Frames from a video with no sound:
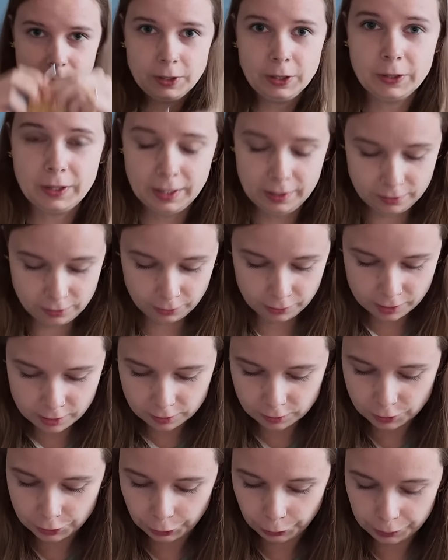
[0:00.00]
Okay, so
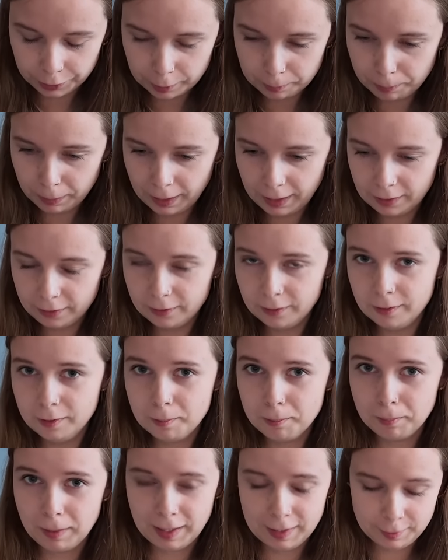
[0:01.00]
this donut pattern
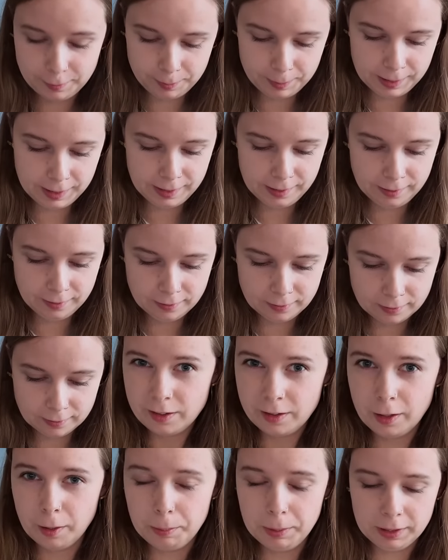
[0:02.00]
might be
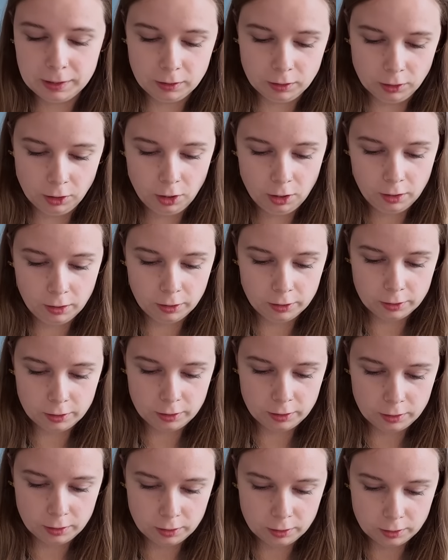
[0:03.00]
a bit
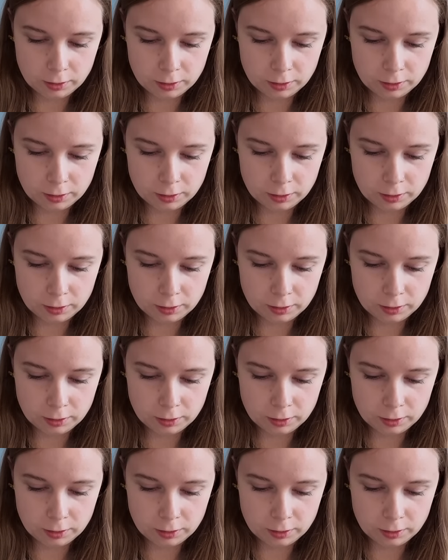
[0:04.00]
longer,